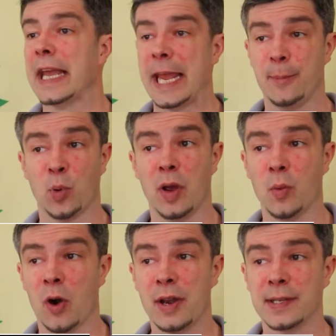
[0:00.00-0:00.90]

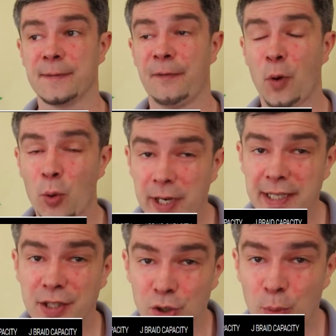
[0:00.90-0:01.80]
8.1 is
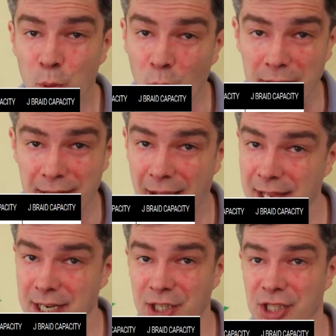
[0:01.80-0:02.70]
42.9
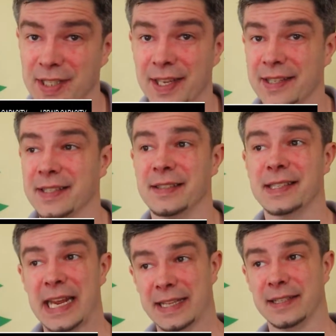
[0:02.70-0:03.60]
inches. That's
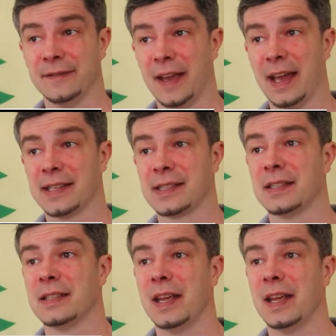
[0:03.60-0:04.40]
insanely fast.